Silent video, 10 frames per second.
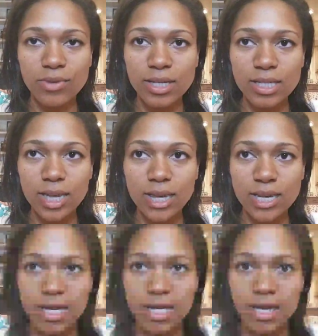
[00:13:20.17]

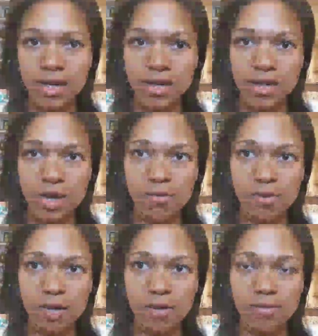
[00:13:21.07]
redesigning
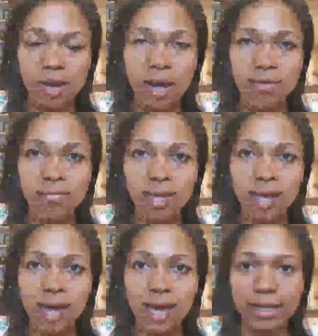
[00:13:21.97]
software for
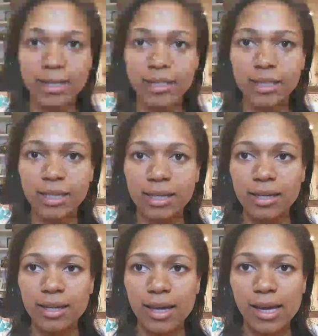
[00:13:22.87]
Aflac,
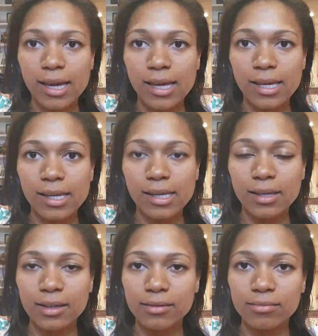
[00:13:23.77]

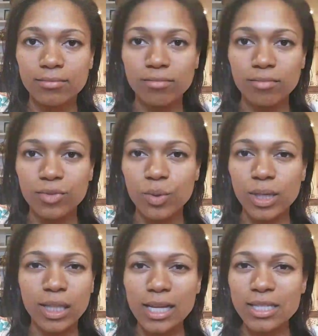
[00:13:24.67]
and
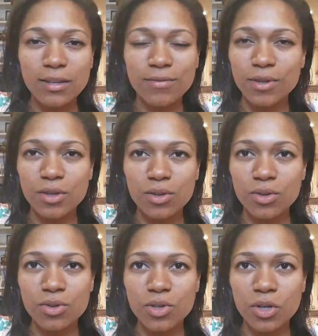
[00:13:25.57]
doing lots of
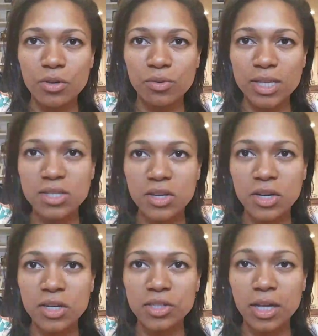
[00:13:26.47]
user
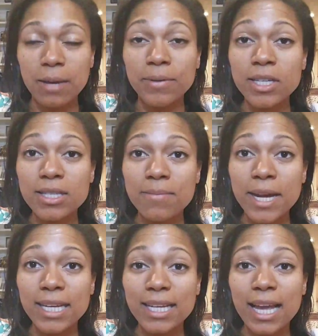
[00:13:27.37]
research. I
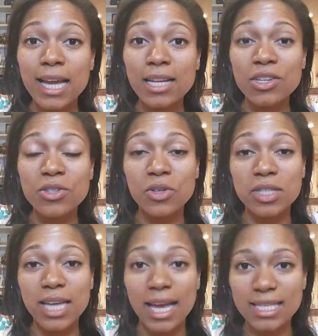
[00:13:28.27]
participated in user
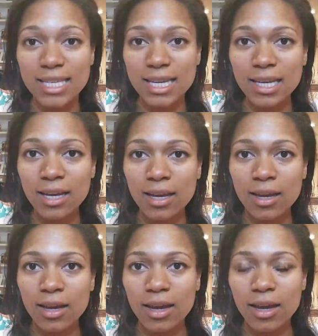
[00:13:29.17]
testing,
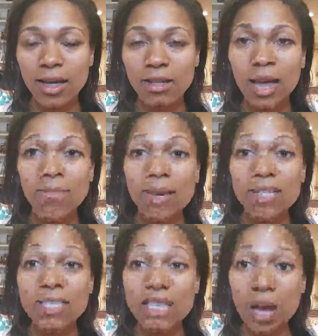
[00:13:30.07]
not
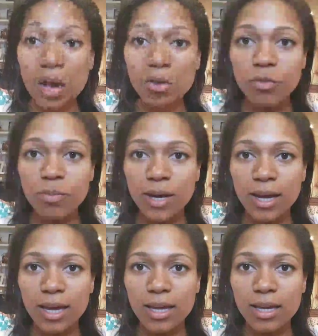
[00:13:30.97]
myself,
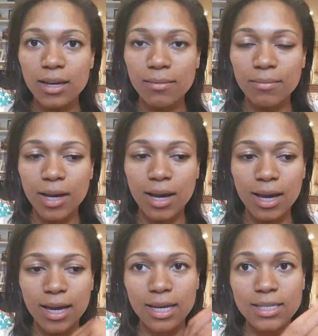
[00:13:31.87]
but
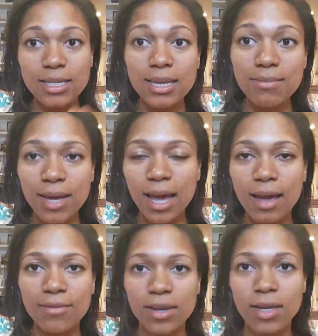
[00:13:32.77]
my teammate
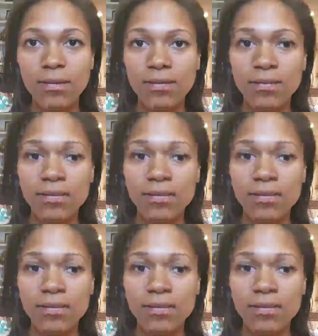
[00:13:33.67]
Evan